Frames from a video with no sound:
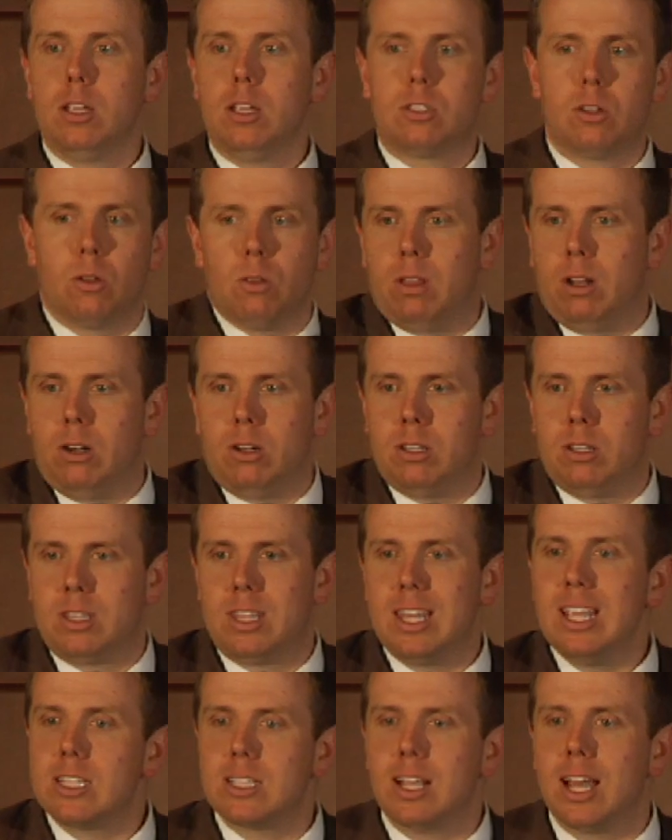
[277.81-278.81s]
So there's
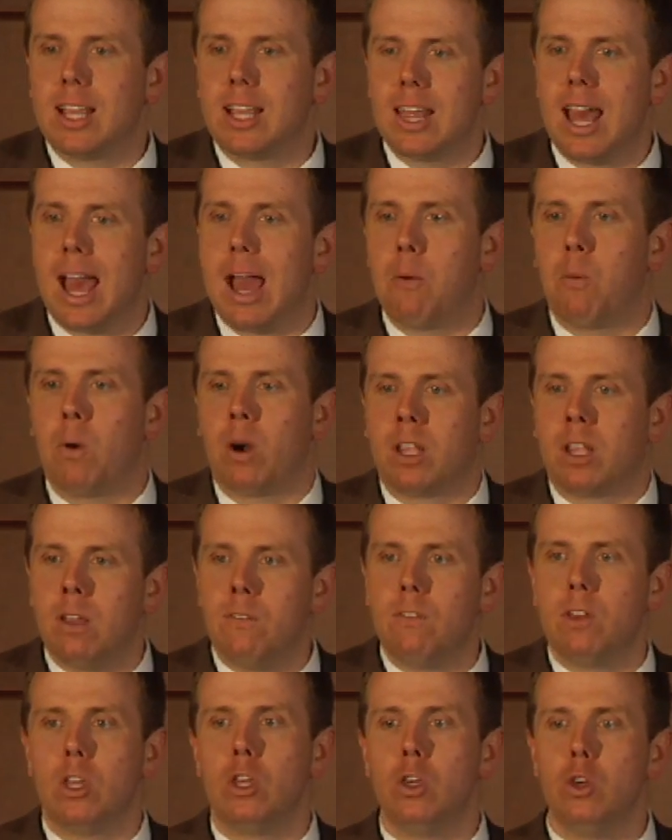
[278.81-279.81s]
things like that. where
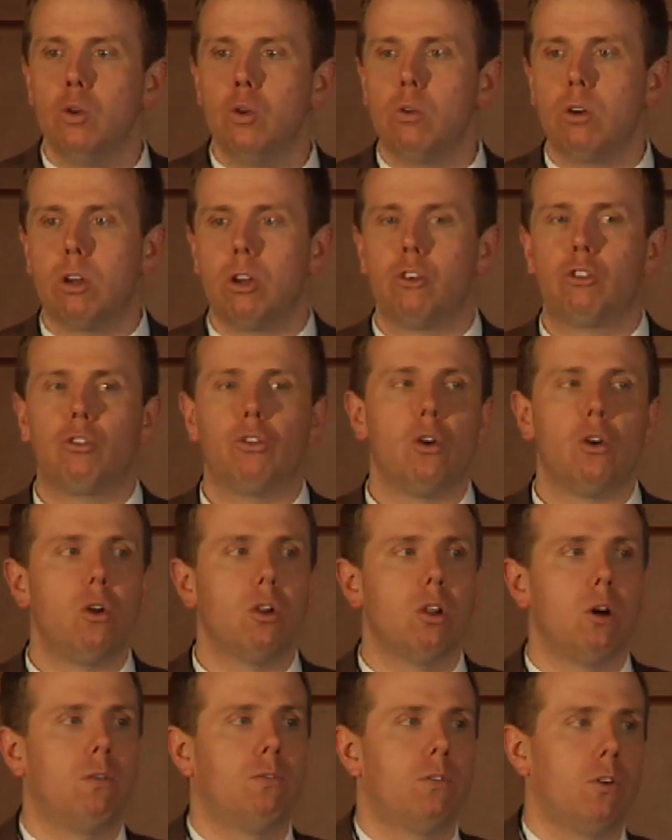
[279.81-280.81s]
giving you
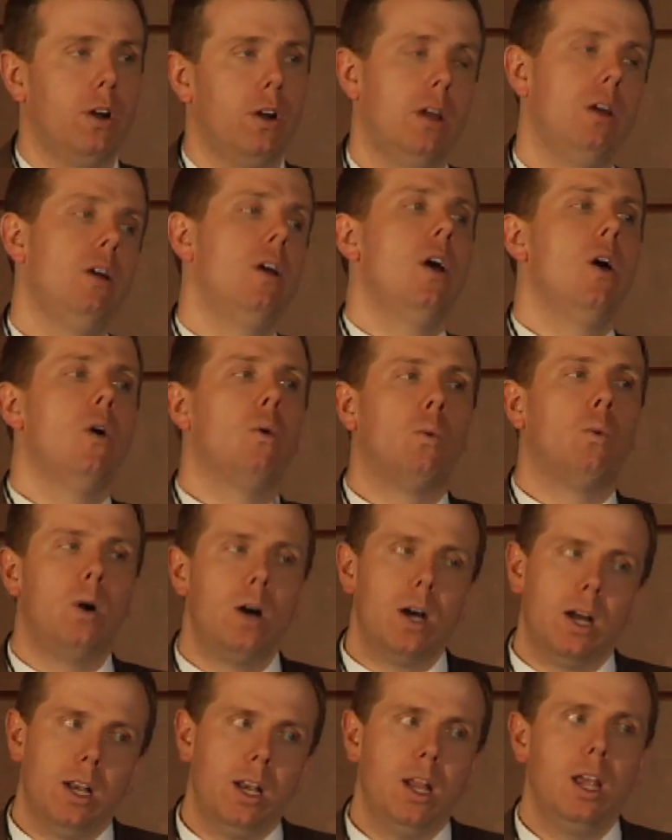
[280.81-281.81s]
control over it.
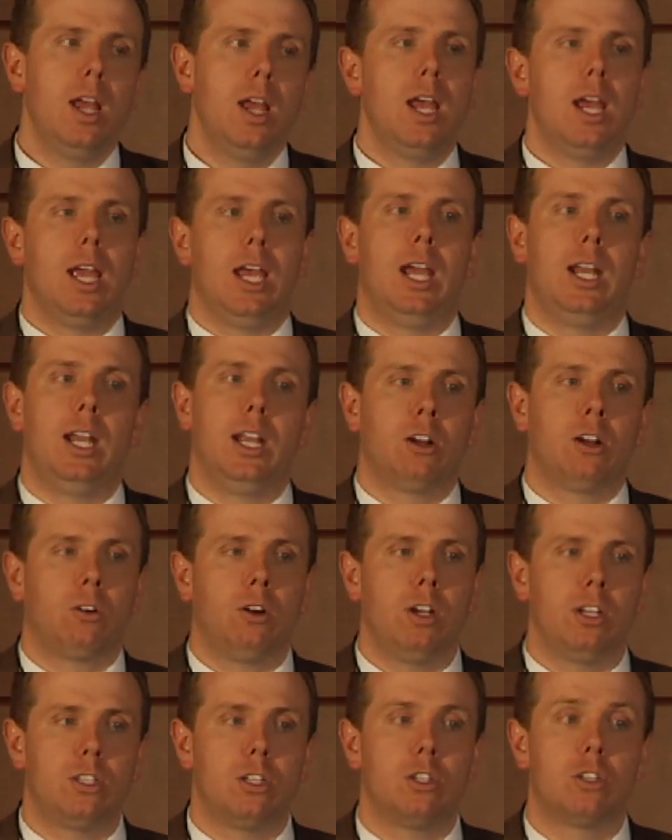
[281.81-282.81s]
One, it
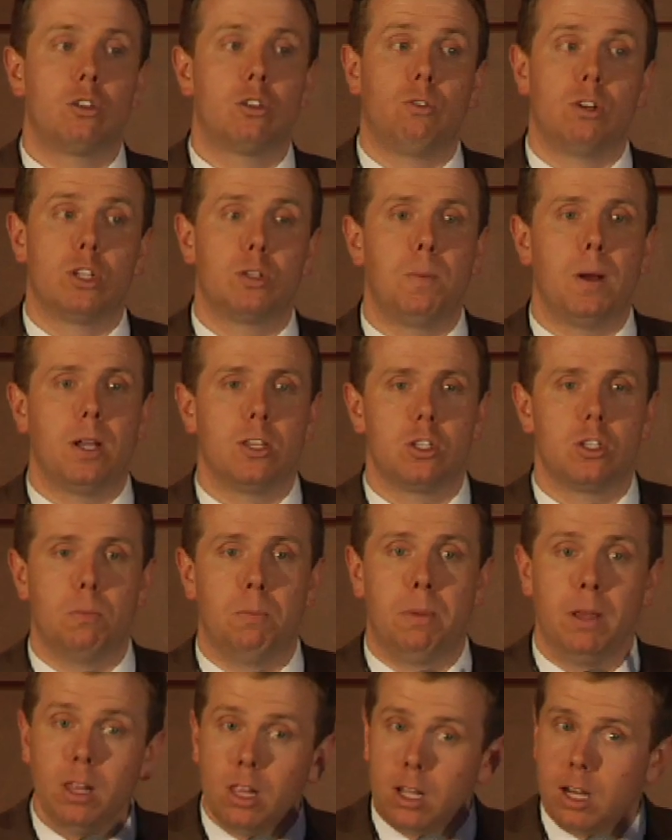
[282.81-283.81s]
increases the
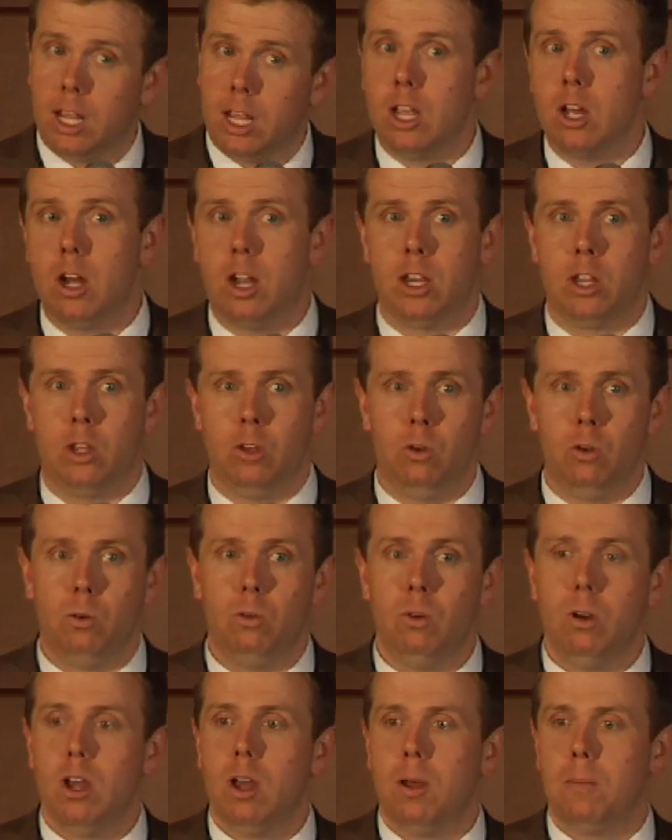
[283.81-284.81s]
responsibility on
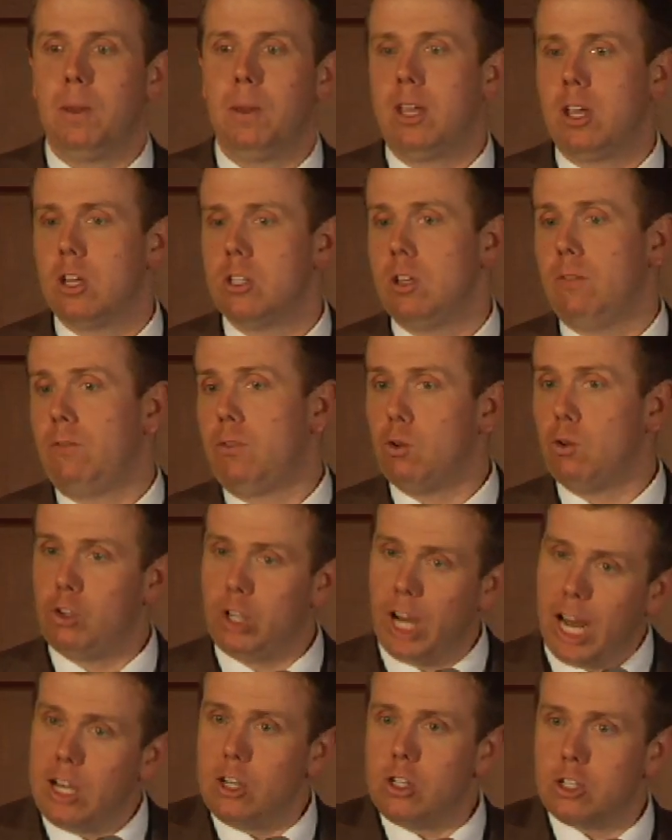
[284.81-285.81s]
you because if you
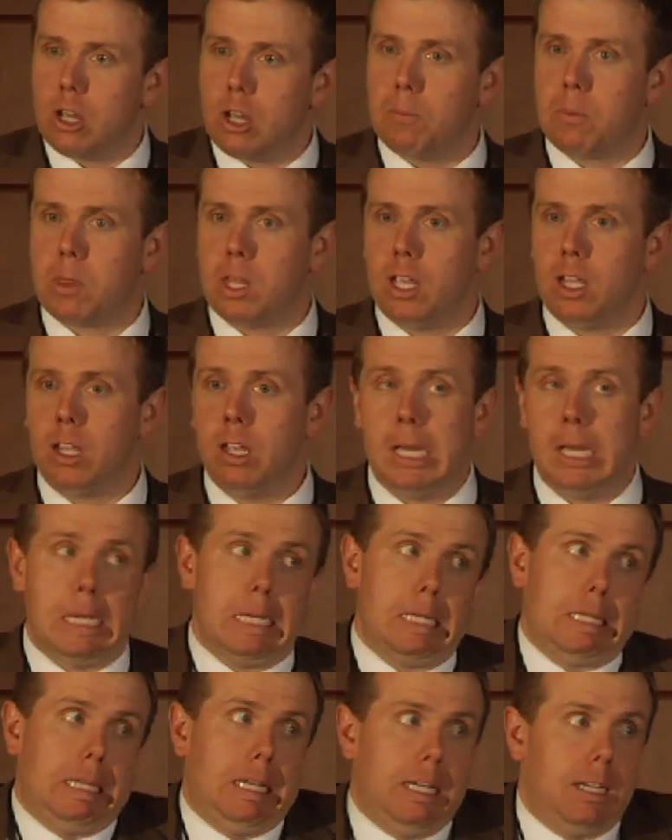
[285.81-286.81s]
change something,
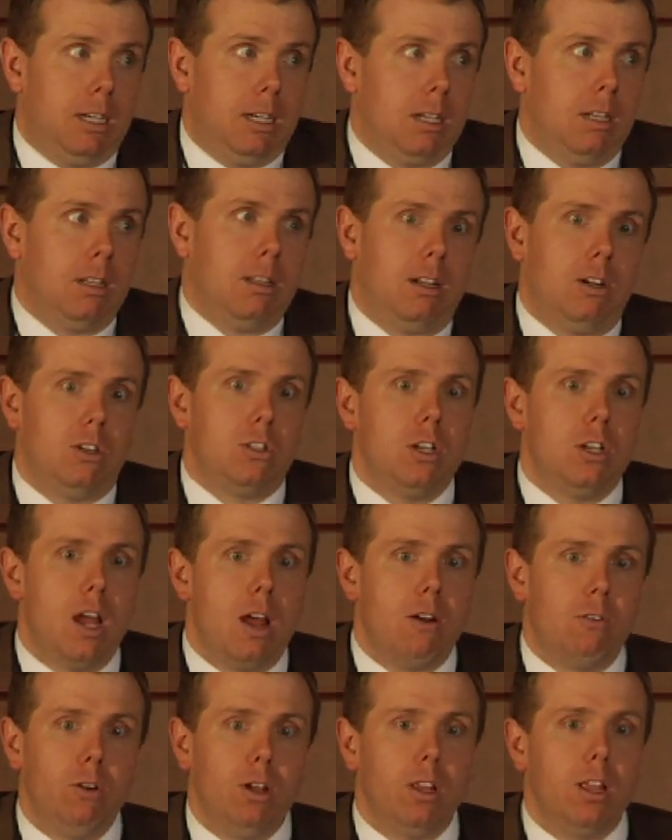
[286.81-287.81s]
then there's
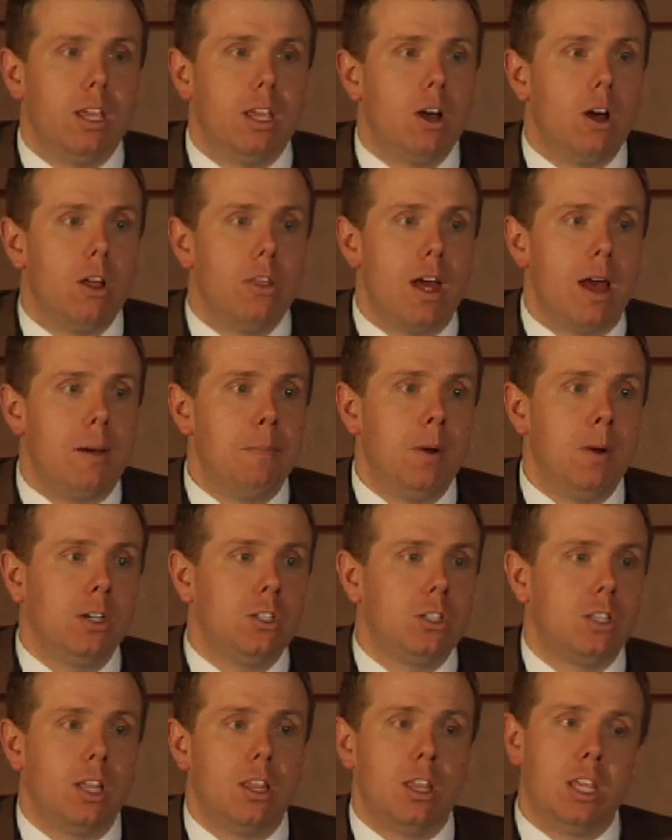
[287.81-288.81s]
not really all that
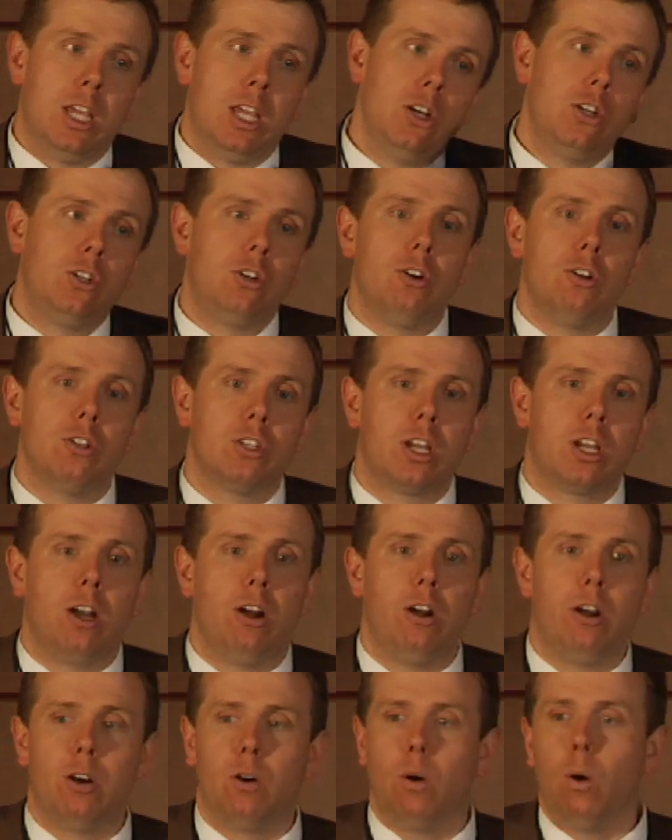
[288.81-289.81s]
much that the insurance
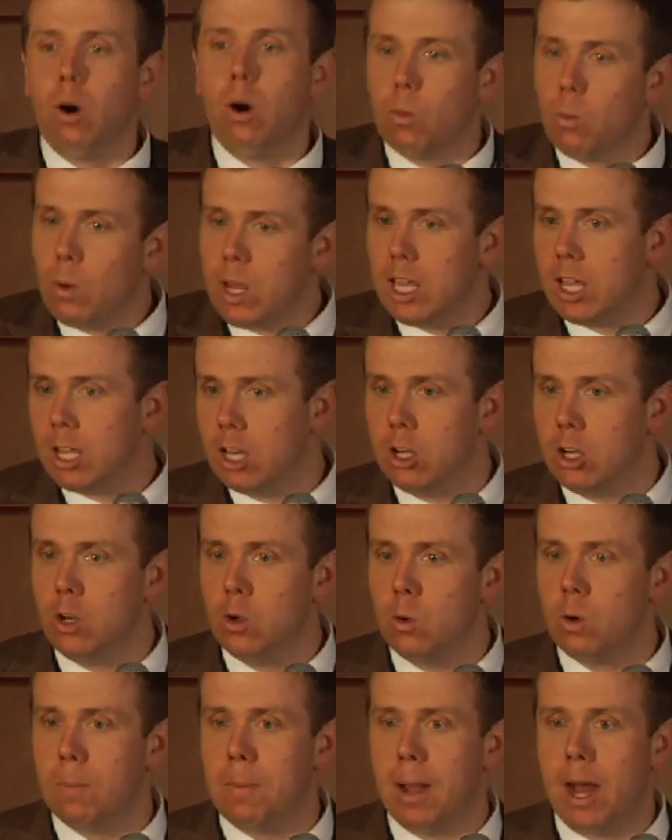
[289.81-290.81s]
carrier or we can
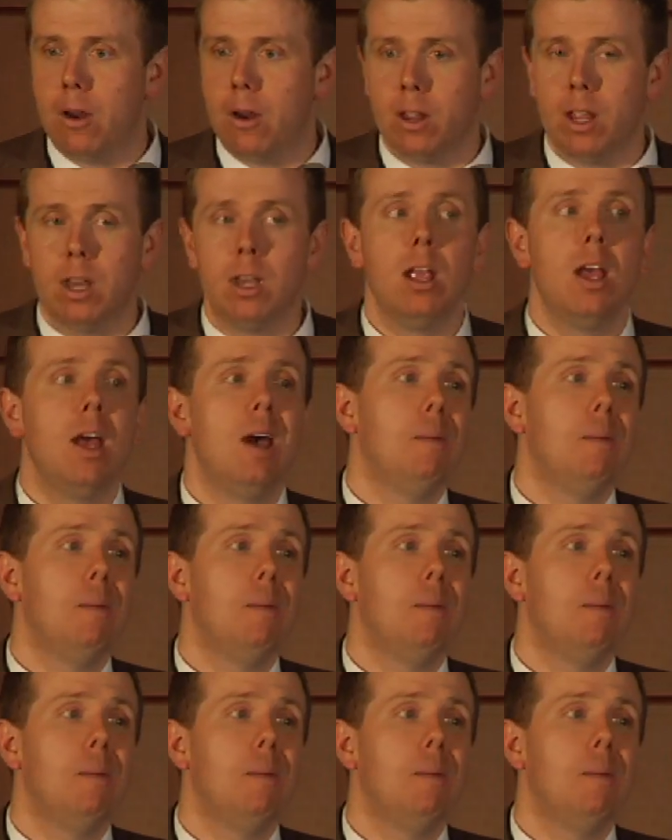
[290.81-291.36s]
do about it.